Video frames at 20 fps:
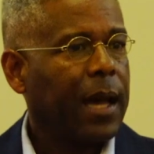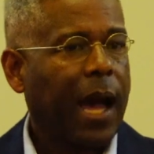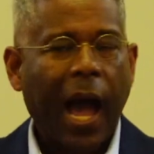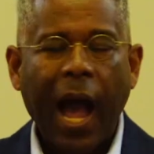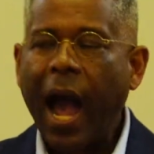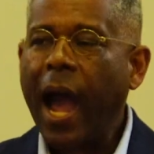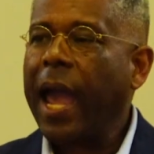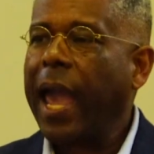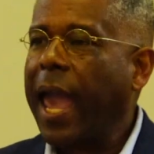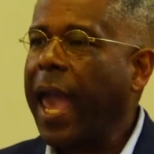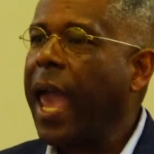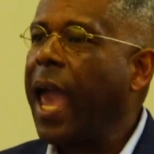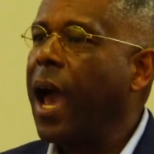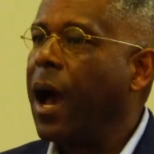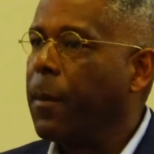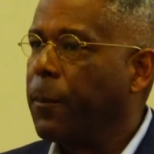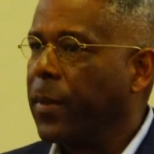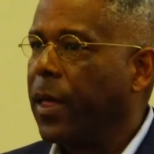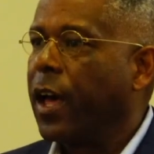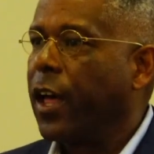I
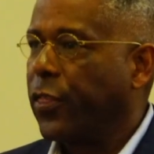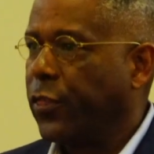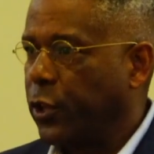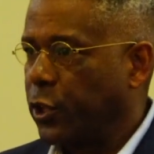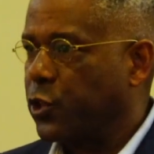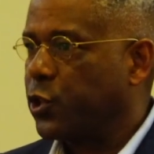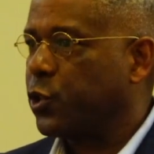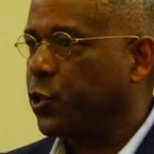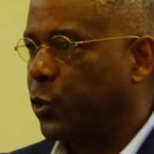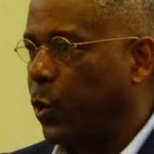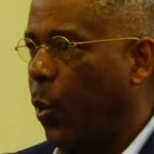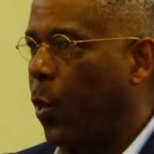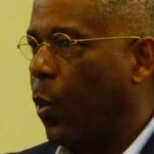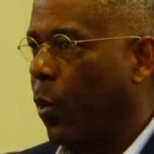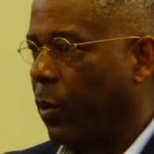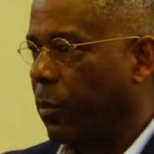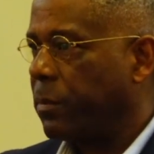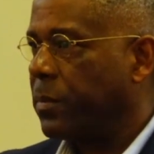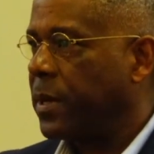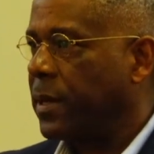am the
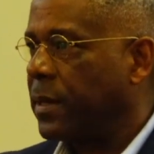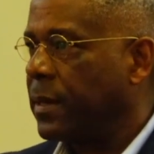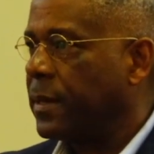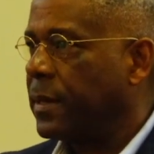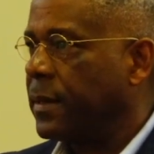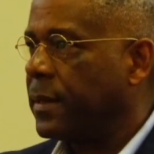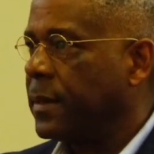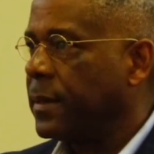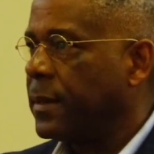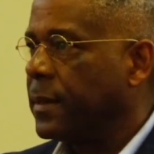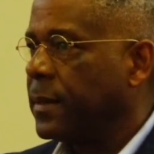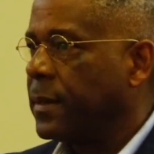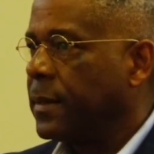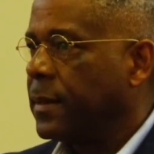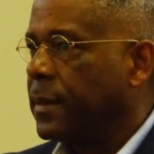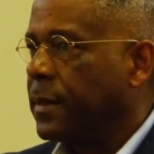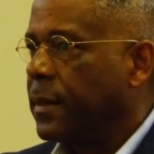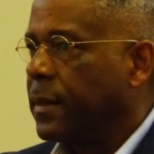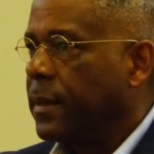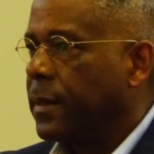storm.
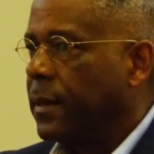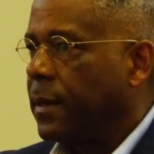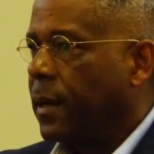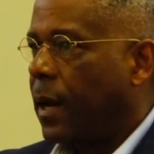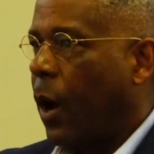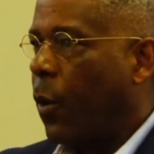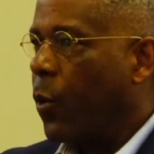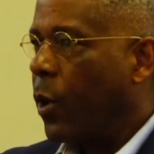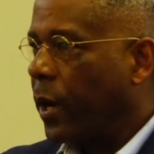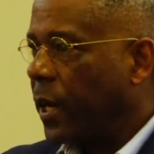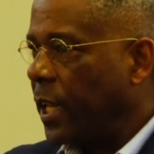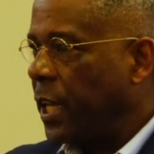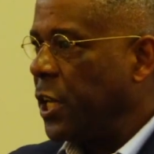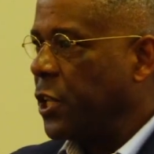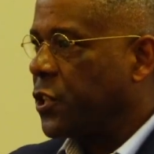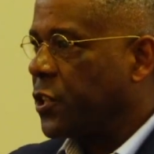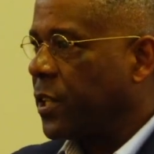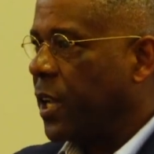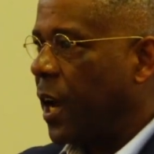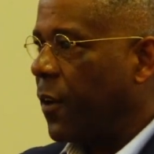I want
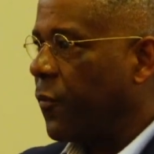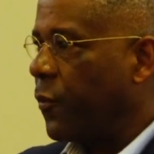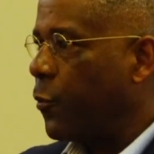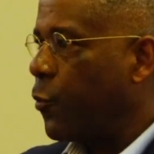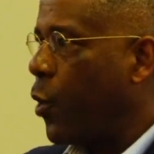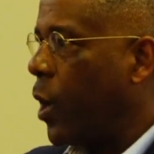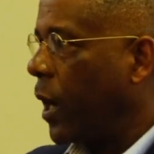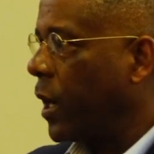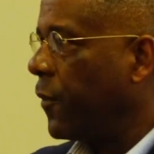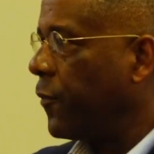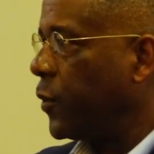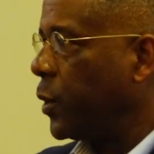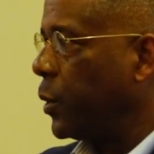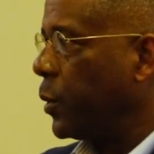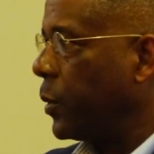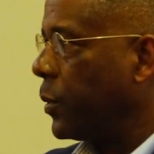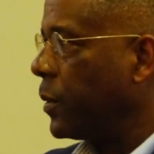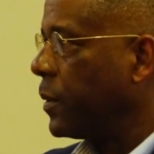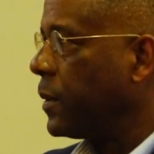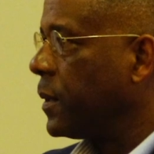each and every one of
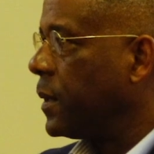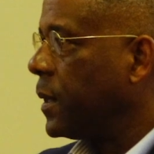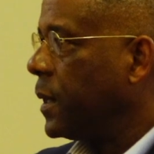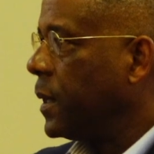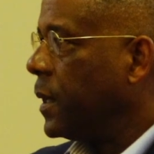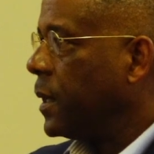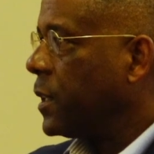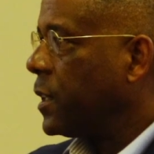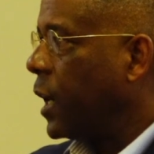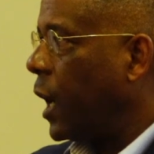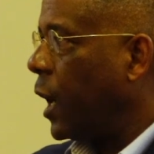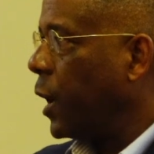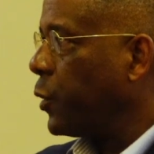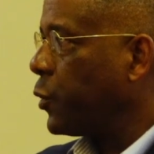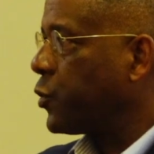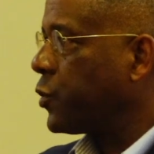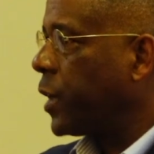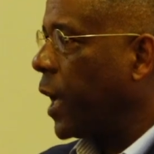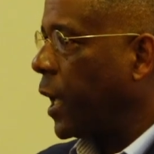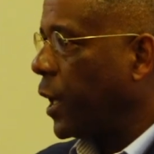you to
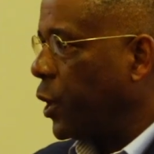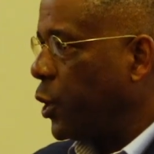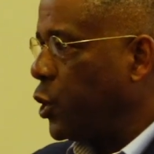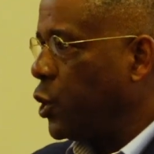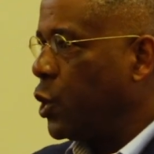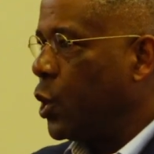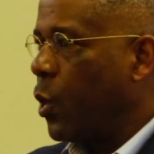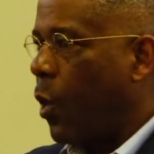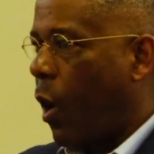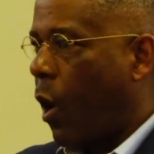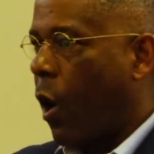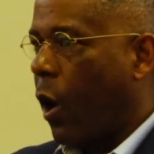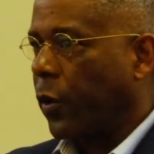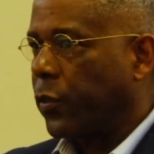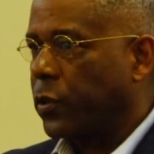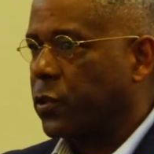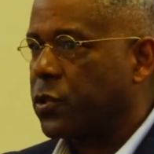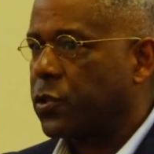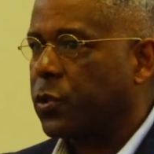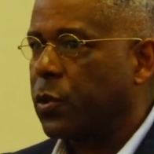understand that you
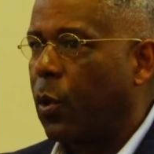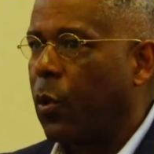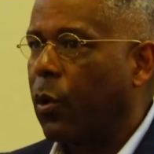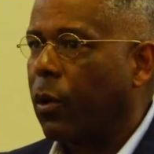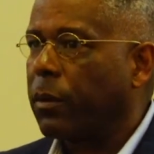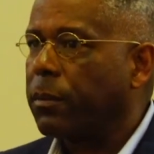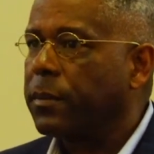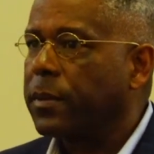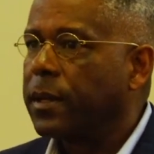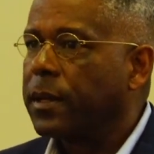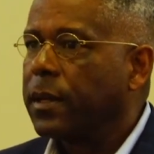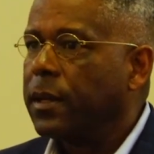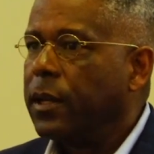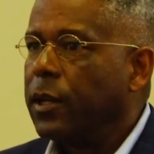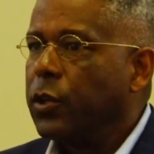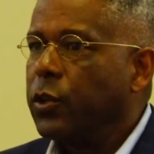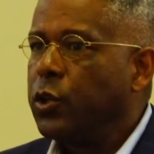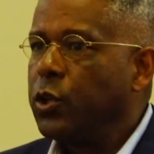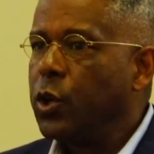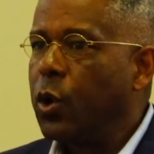are the storm.
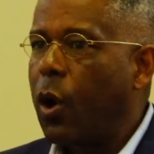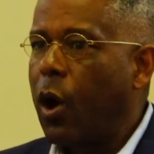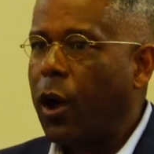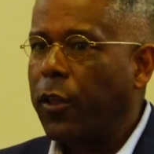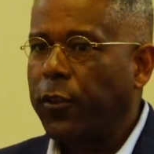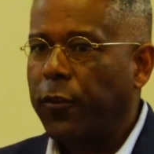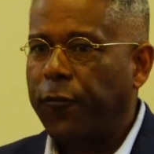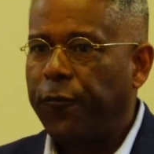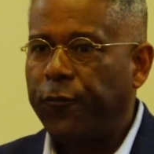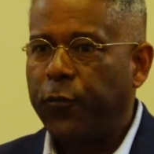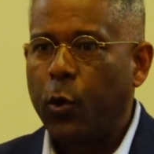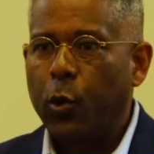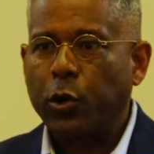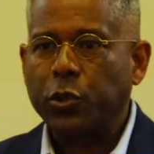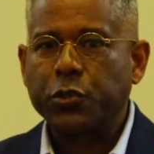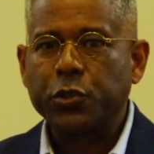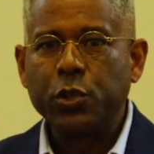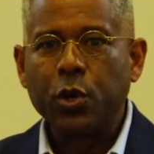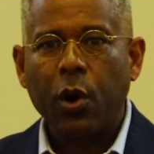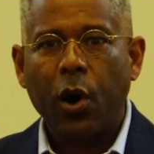You are the
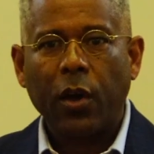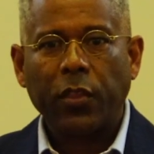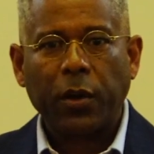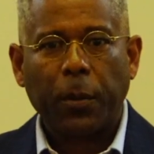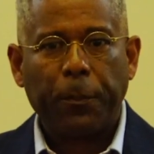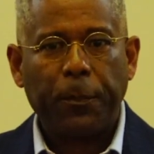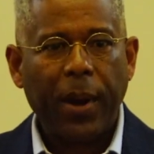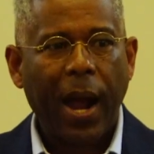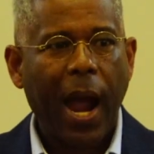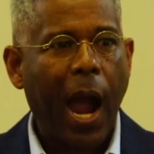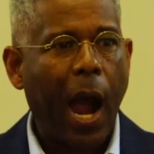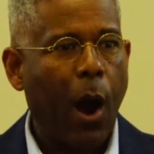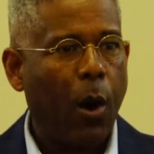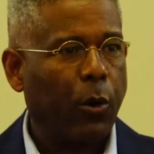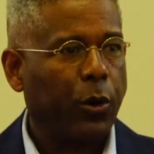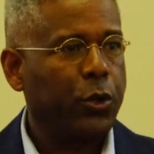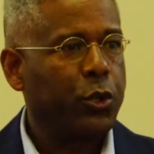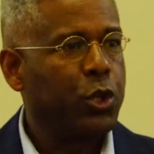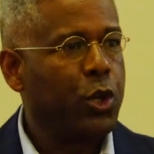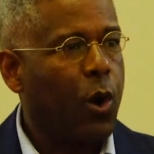force. You are the
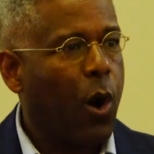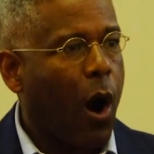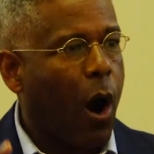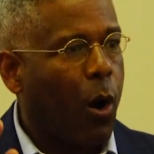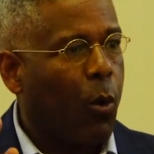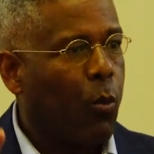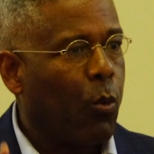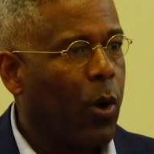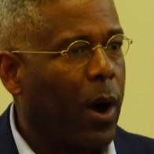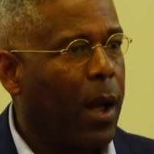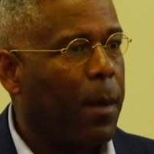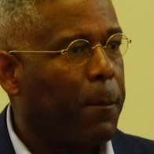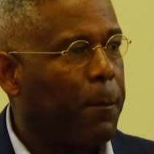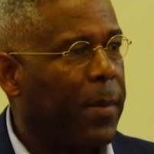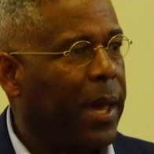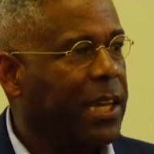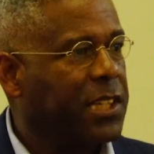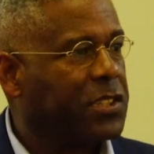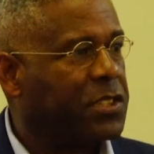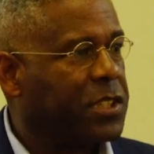power. You are what
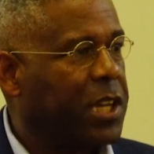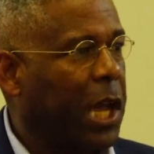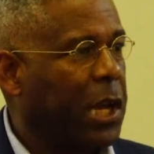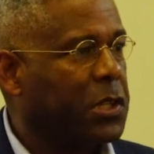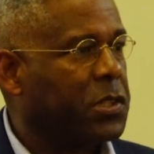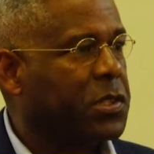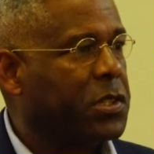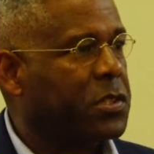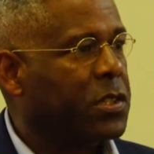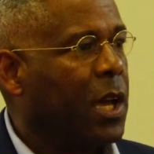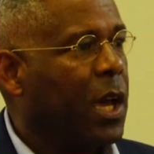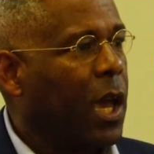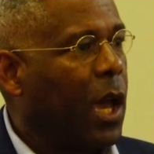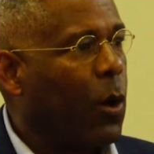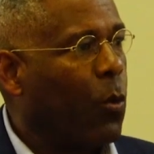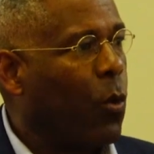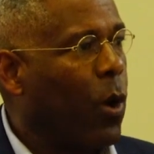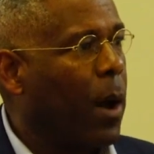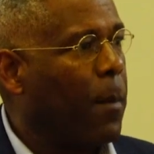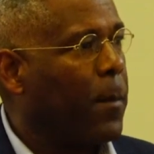makes Texas
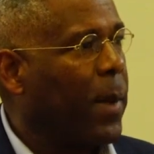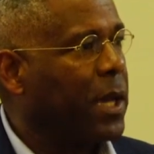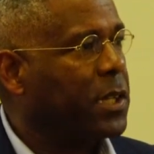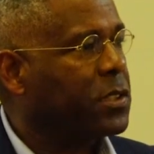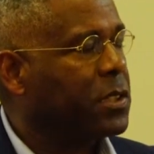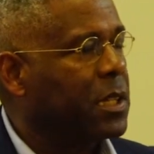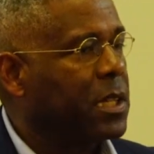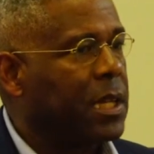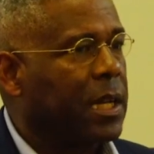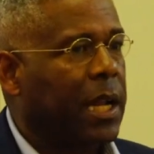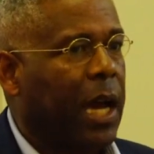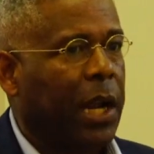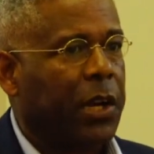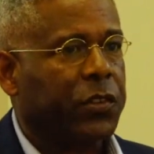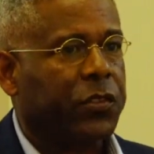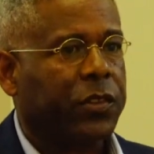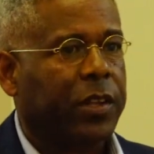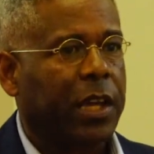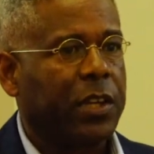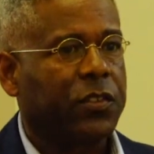and what makes the
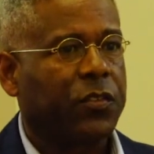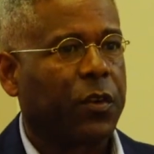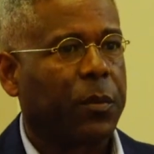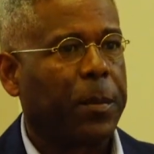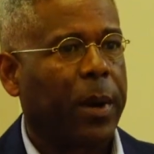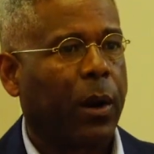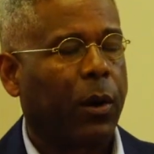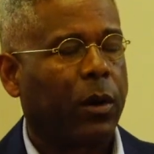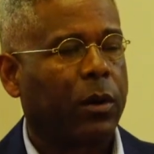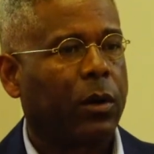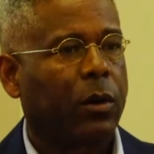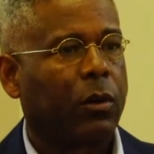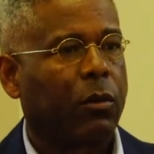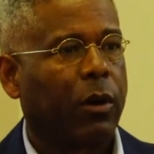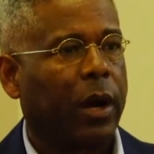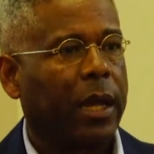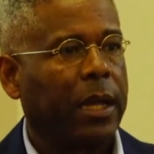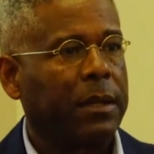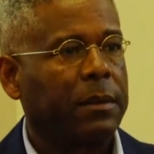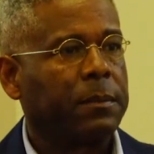United States of America
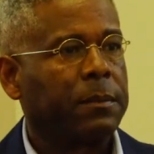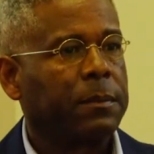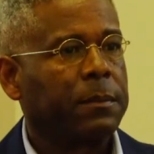great.